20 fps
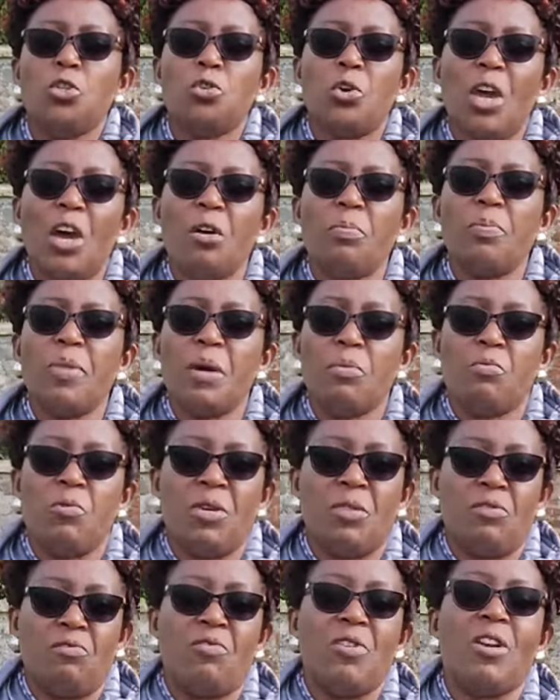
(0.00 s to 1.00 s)
to help them
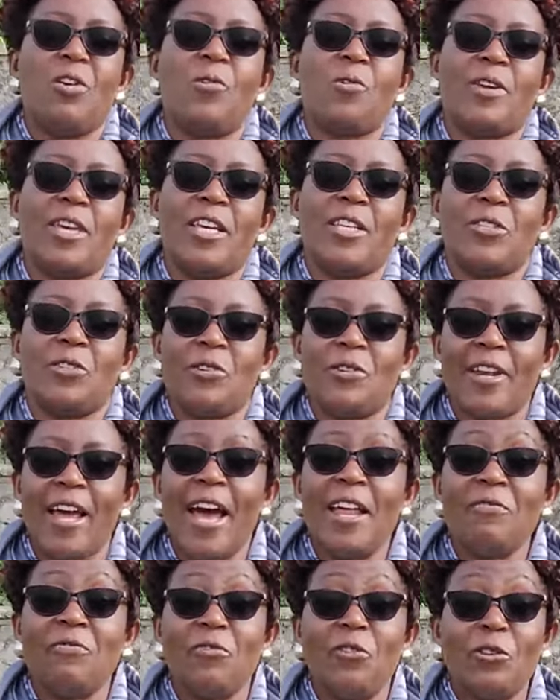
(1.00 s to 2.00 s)
with relocation.
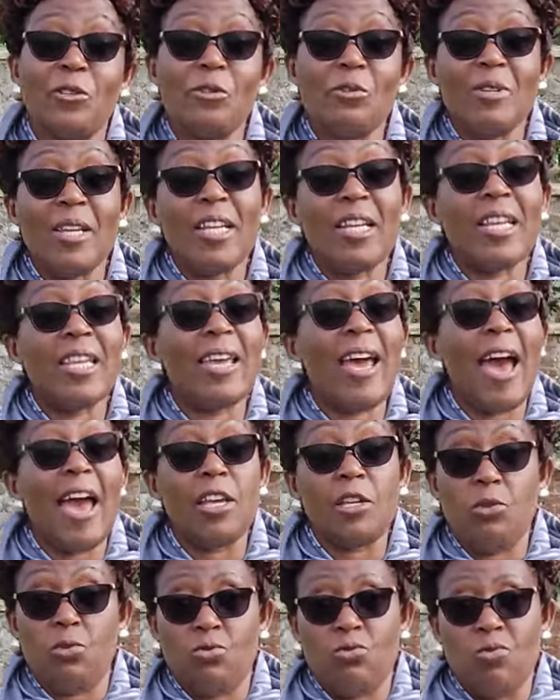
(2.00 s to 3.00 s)
Unfortunately,
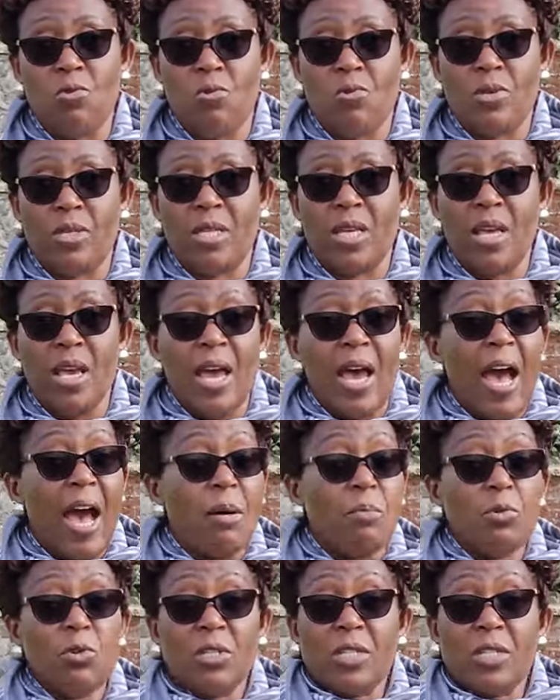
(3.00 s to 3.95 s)
I do not. I'm